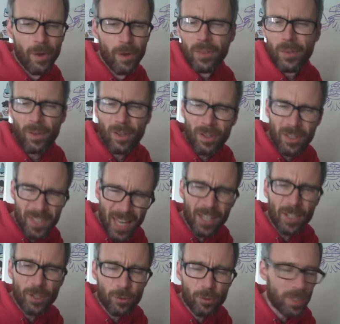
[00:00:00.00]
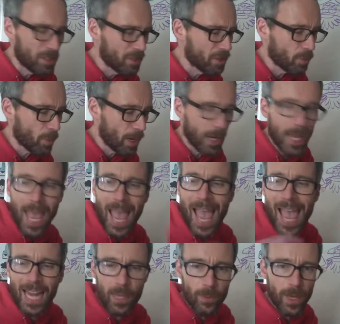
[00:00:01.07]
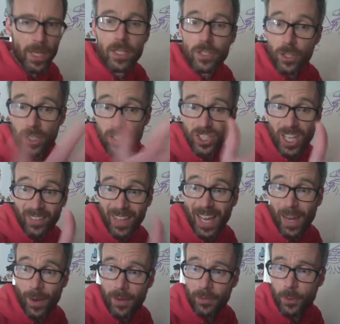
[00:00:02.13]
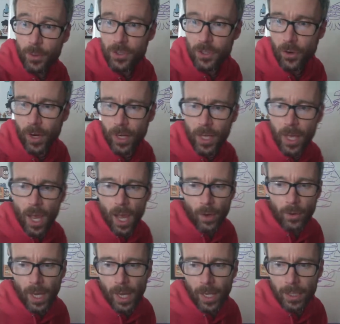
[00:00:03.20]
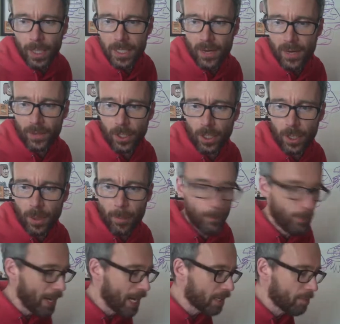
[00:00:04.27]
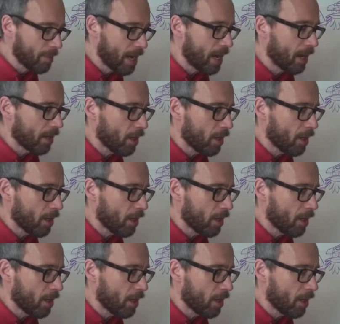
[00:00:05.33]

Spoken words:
There are a lot of technical reasons why. Anyway, so you can check that out afterwards, all right? Okay, let's have a look. Batman.